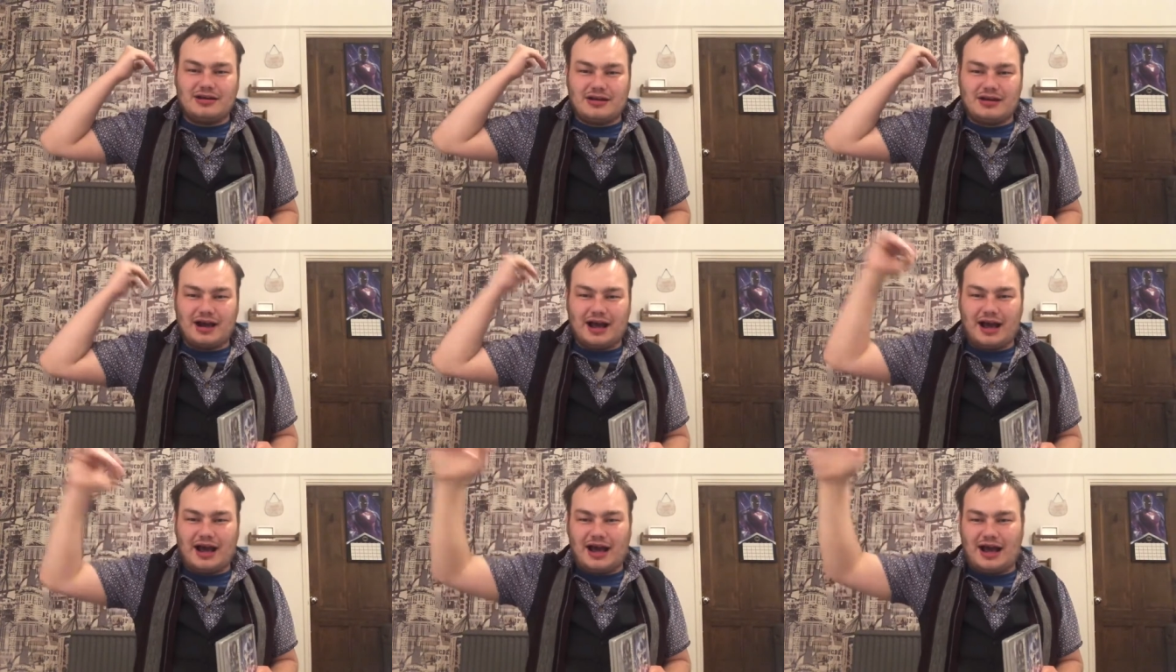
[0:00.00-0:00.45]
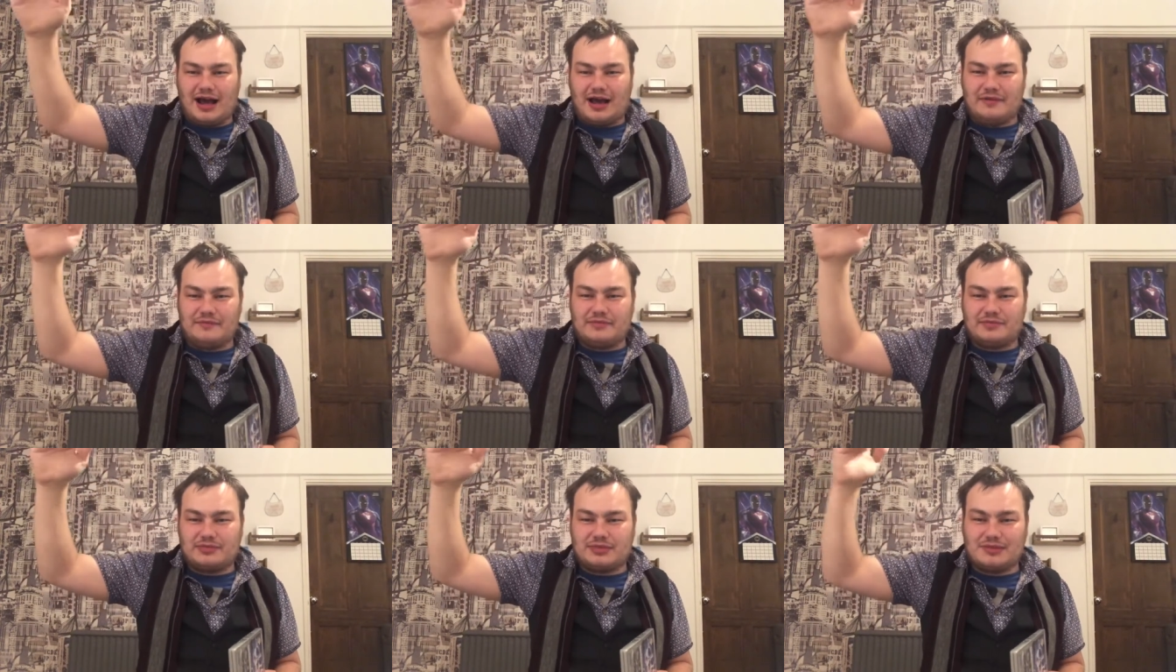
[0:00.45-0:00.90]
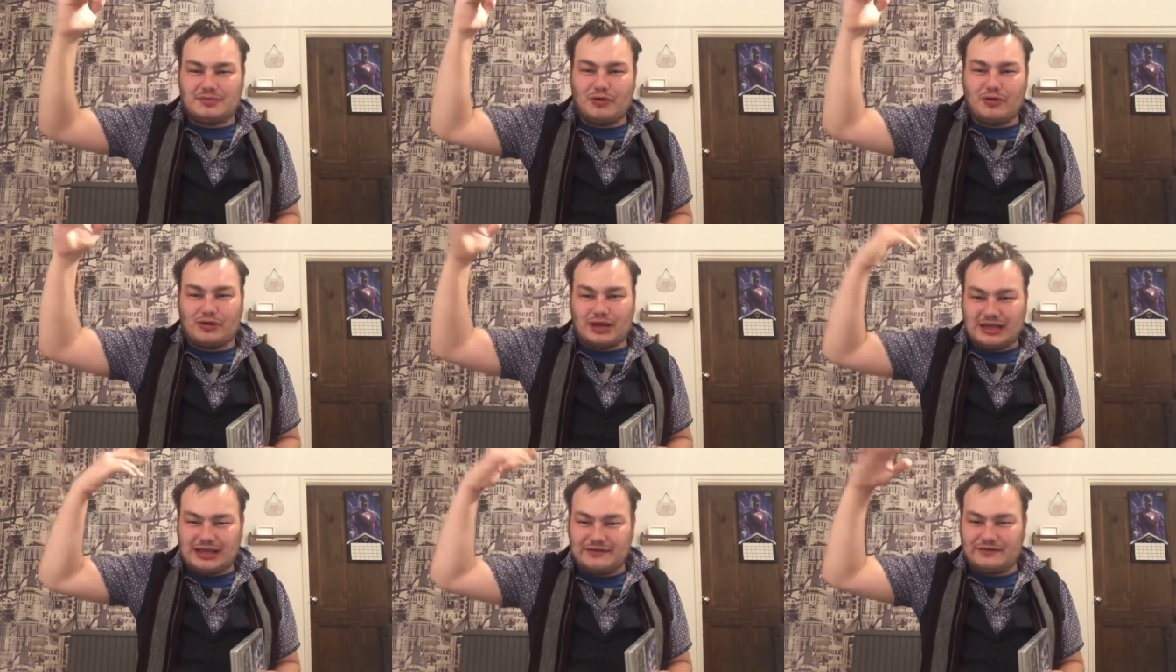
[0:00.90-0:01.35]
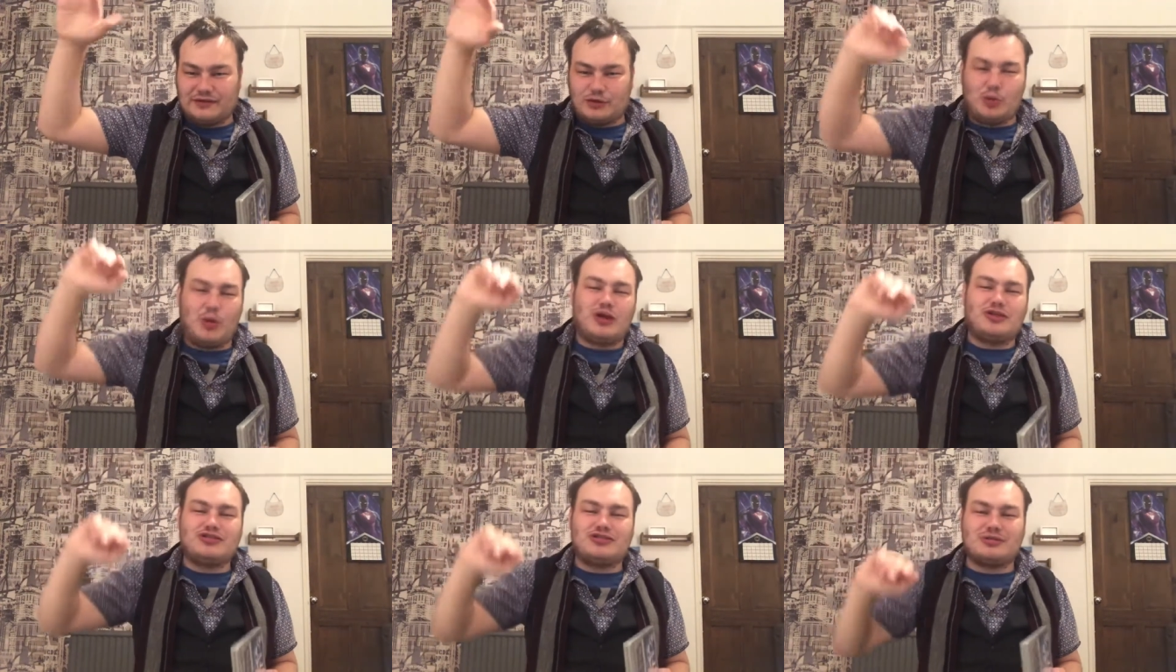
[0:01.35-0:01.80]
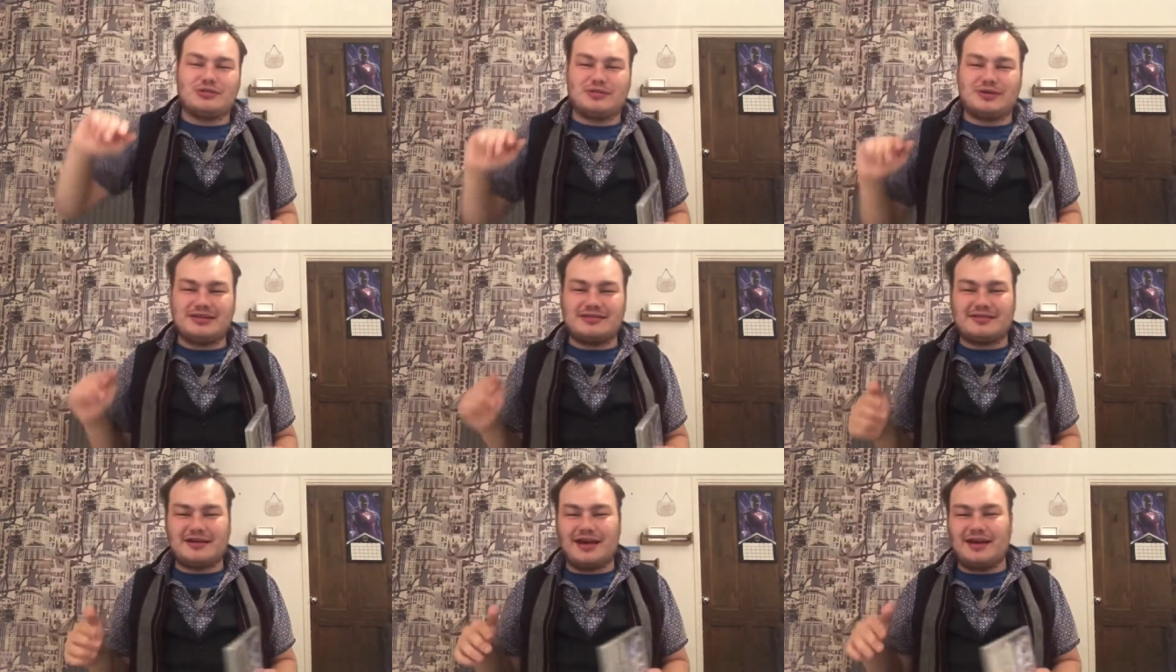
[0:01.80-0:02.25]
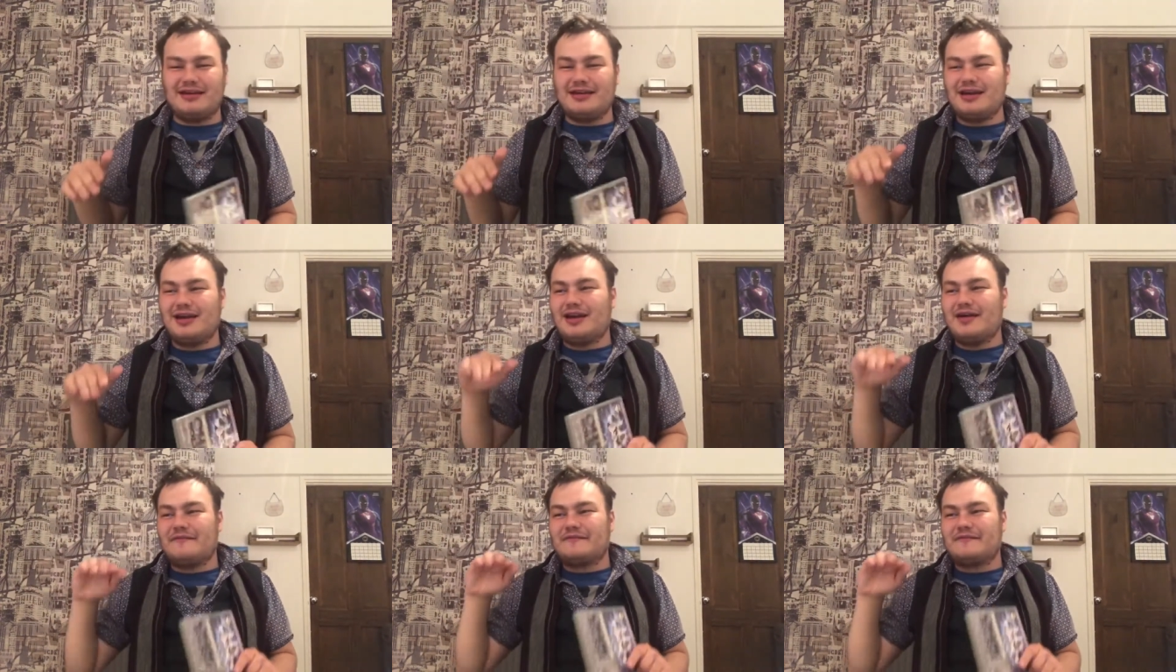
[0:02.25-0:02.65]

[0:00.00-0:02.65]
the more evil one, shall we say,